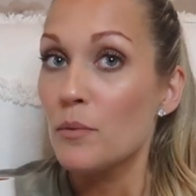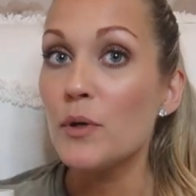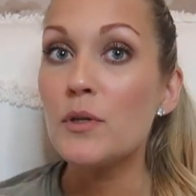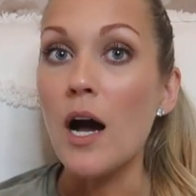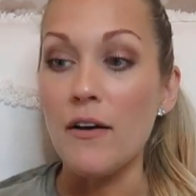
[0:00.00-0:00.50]

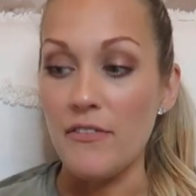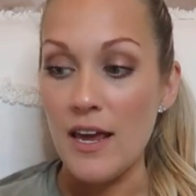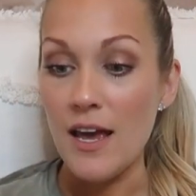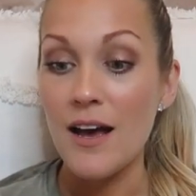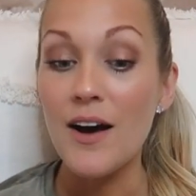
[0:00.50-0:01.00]
brewed
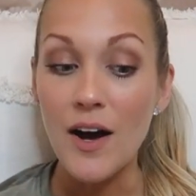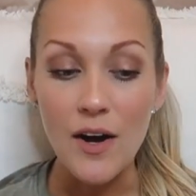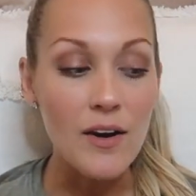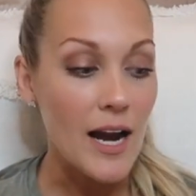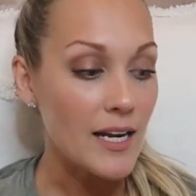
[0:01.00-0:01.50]
coffee.
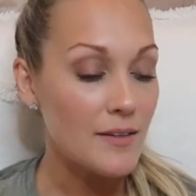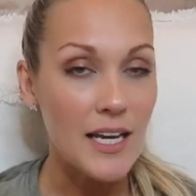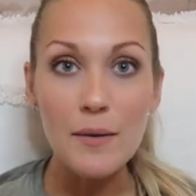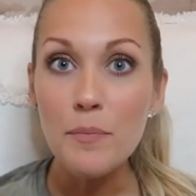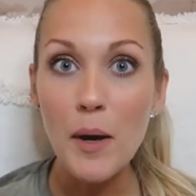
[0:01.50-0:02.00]
All right,
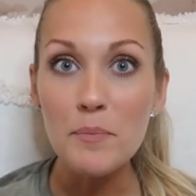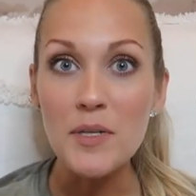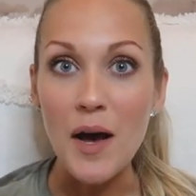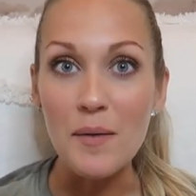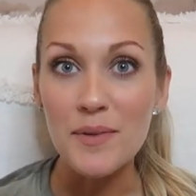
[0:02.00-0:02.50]
getting
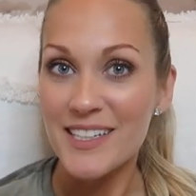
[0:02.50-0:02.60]
pumped up